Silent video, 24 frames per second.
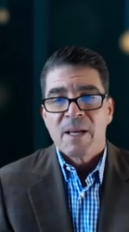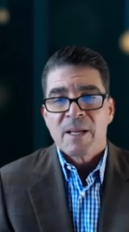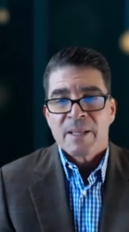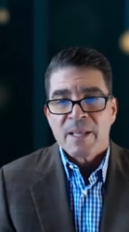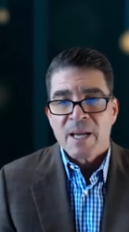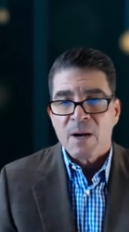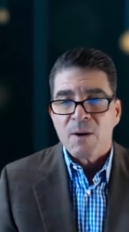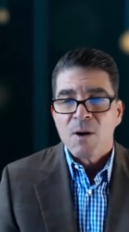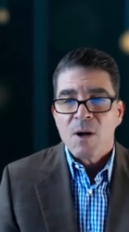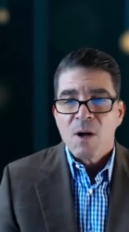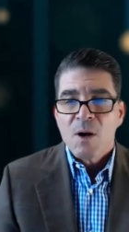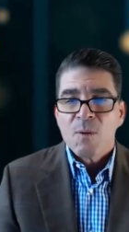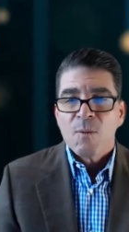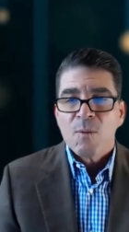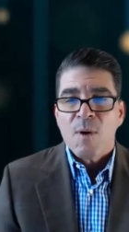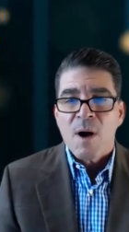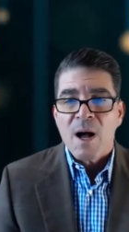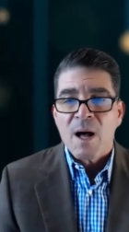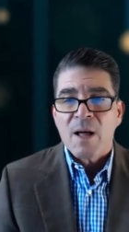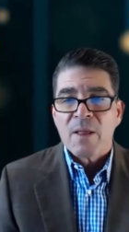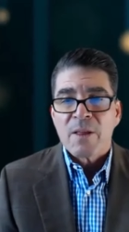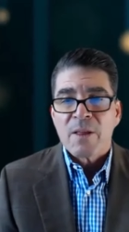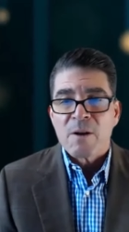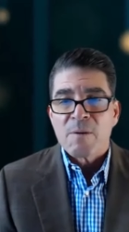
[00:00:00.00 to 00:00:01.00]
Now,
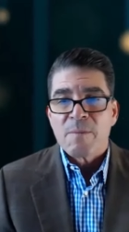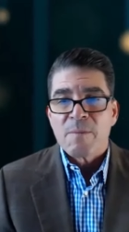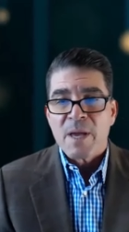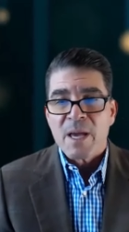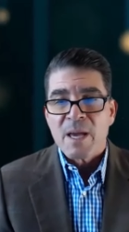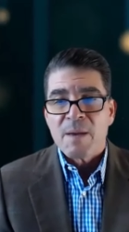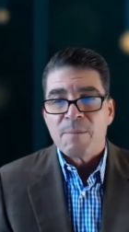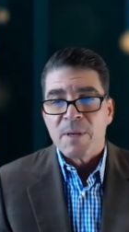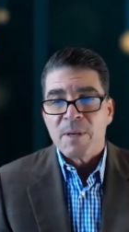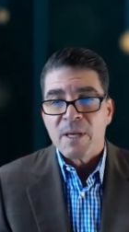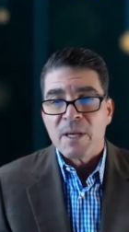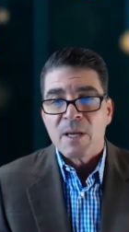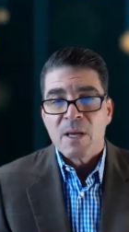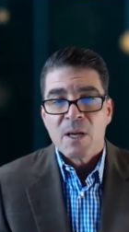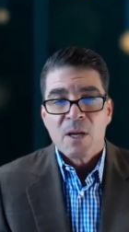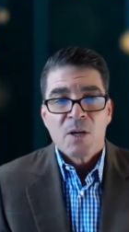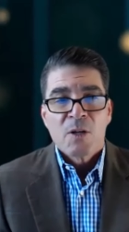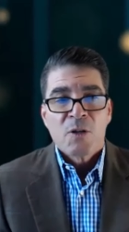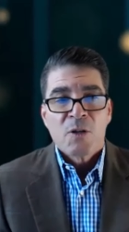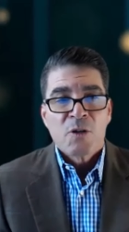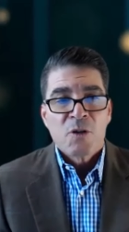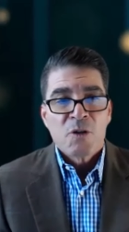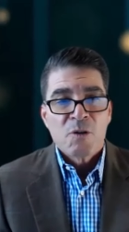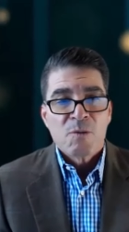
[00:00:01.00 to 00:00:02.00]
while there may be
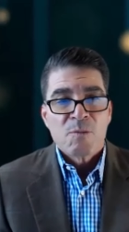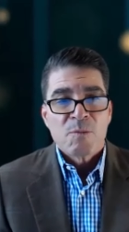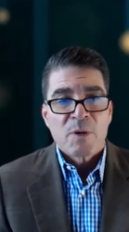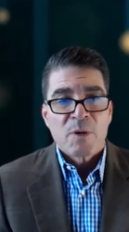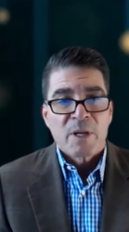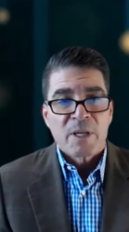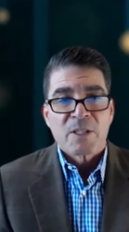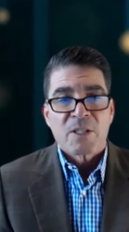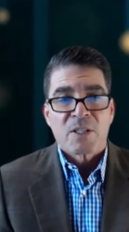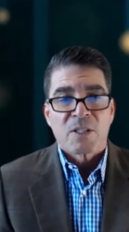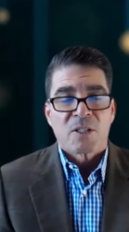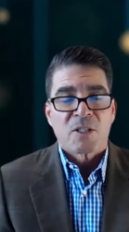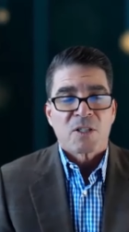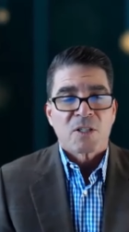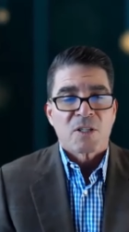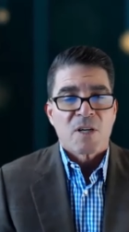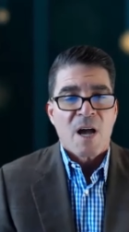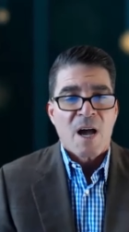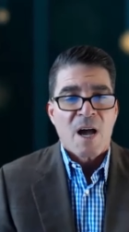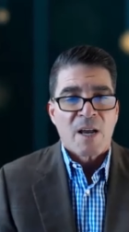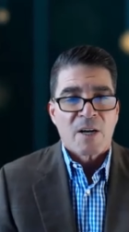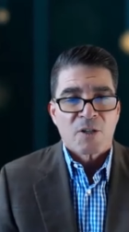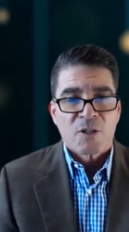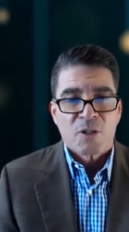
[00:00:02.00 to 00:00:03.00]
numerous
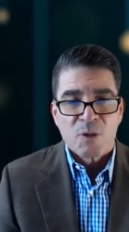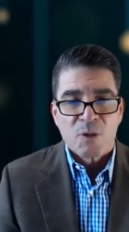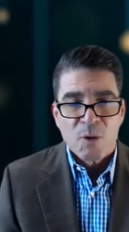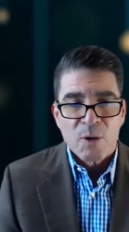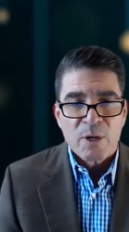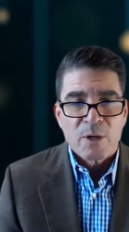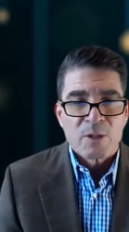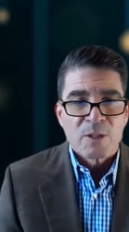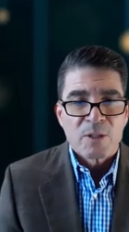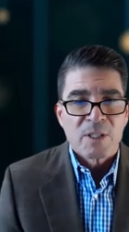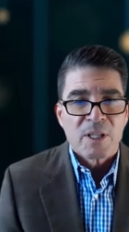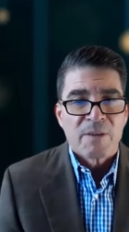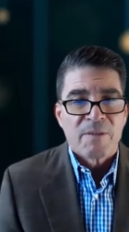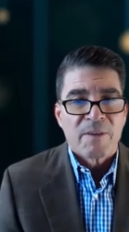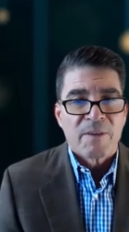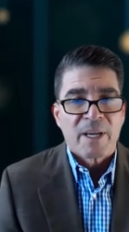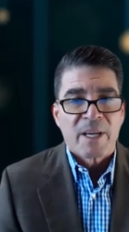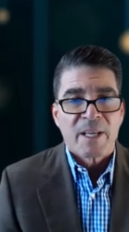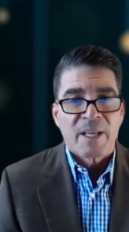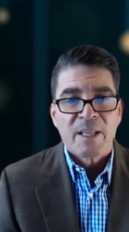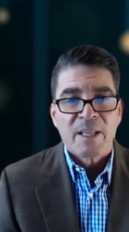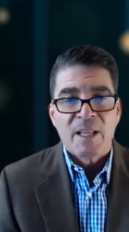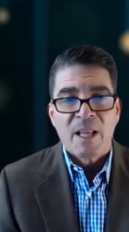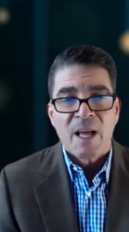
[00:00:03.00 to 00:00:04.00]
Scottish lawyers
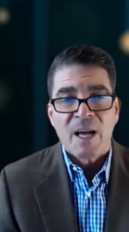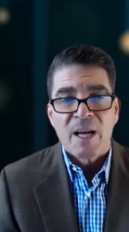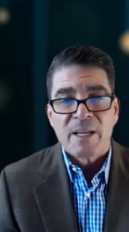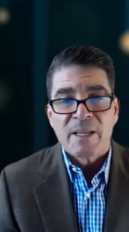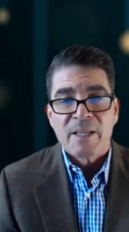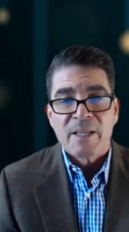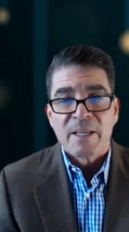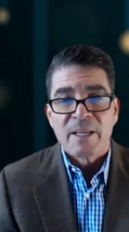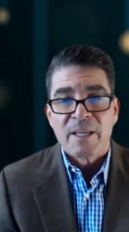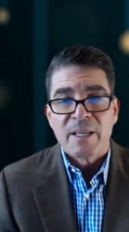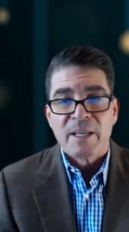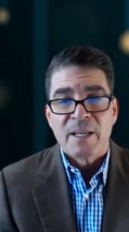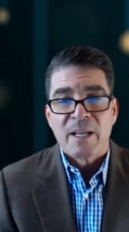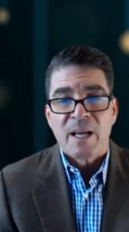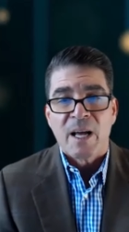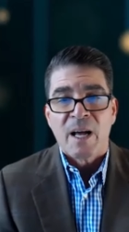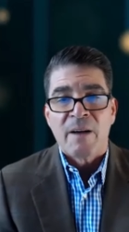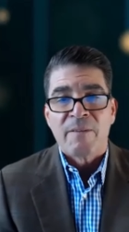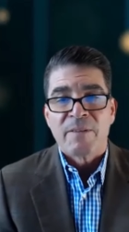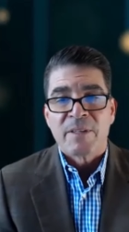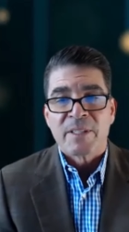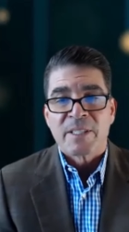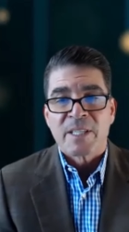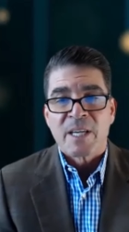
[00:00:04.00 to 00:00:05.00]
living in London
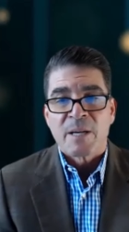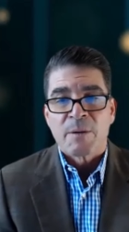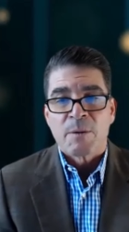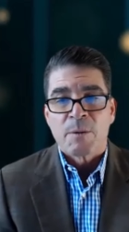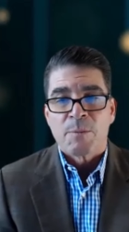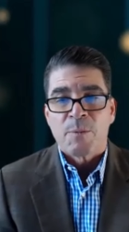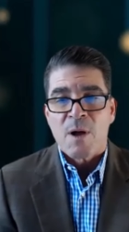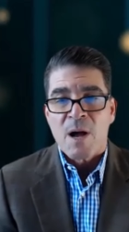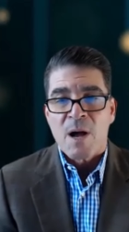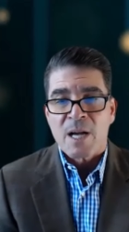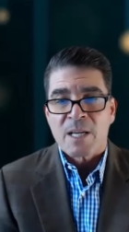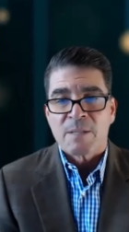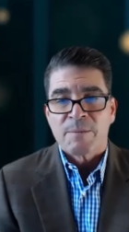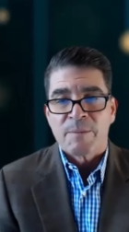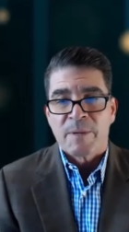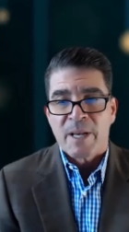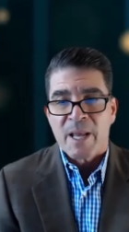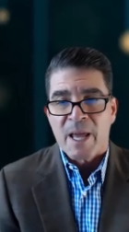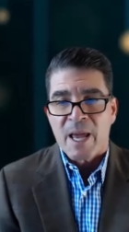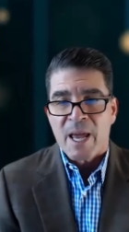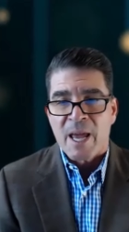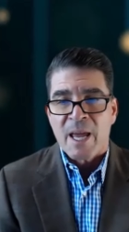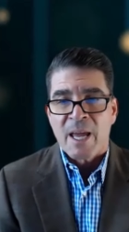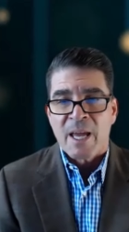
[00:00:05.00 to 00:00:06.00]
of the same
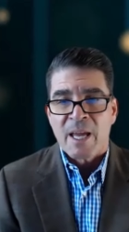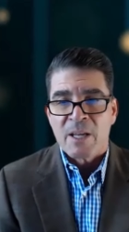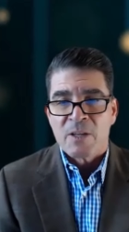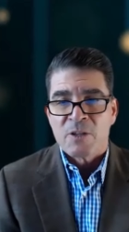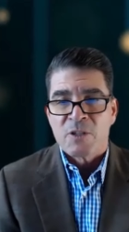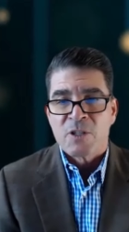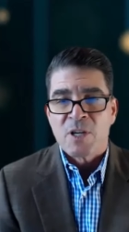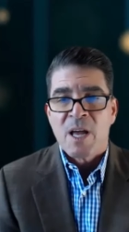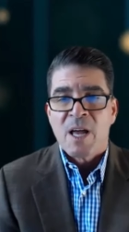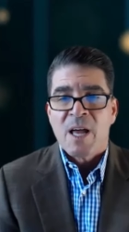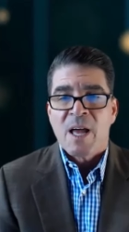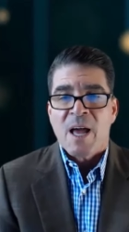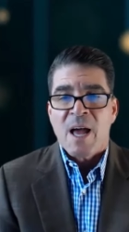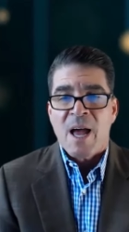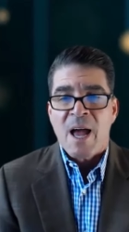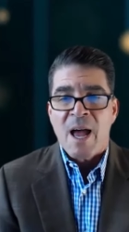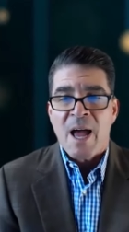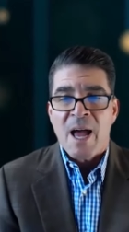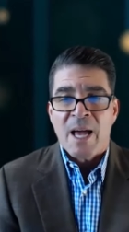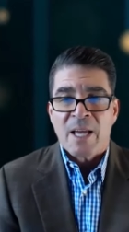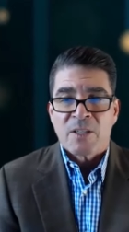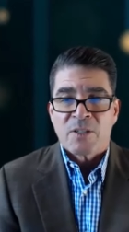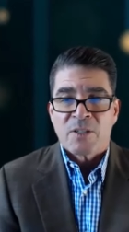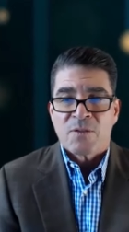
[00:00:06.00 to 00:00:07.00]
approximate age
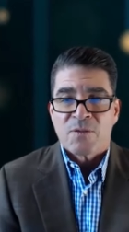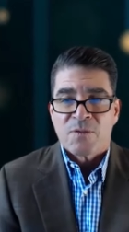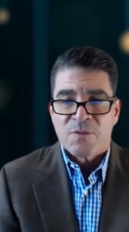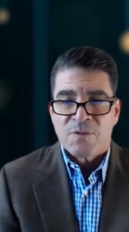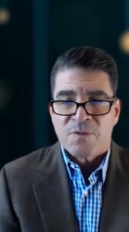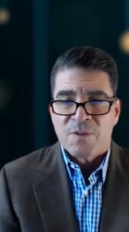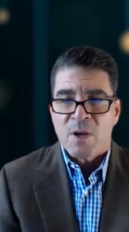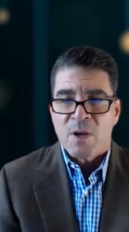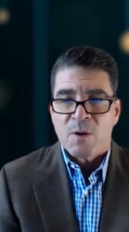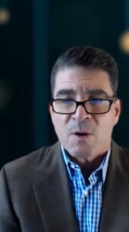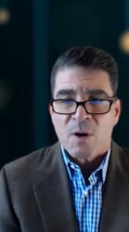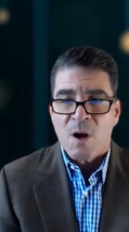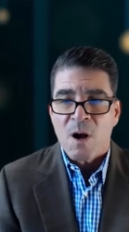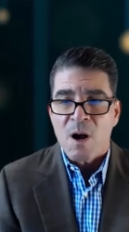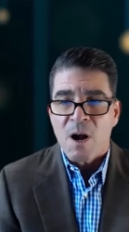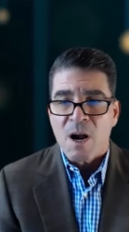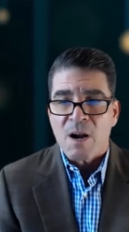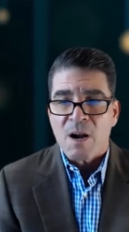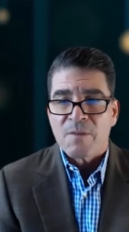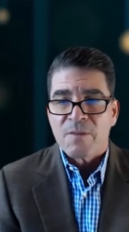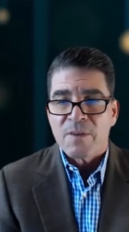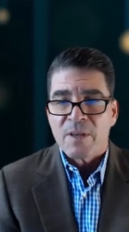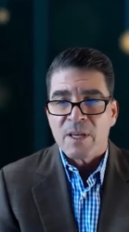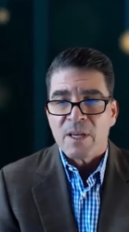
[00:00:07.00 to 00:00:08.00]
as Fiona
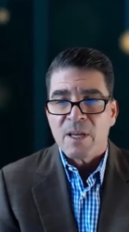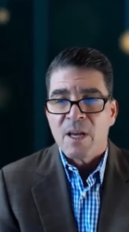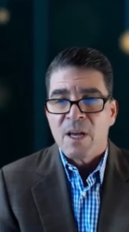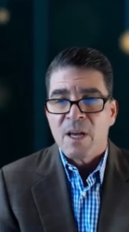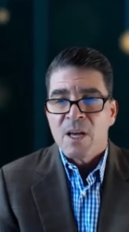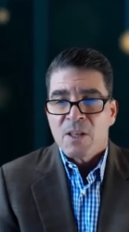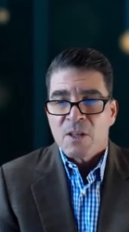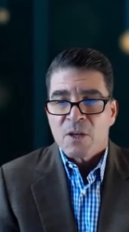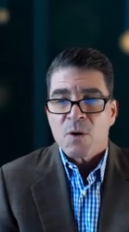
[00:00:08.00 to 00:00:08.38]
Harvey,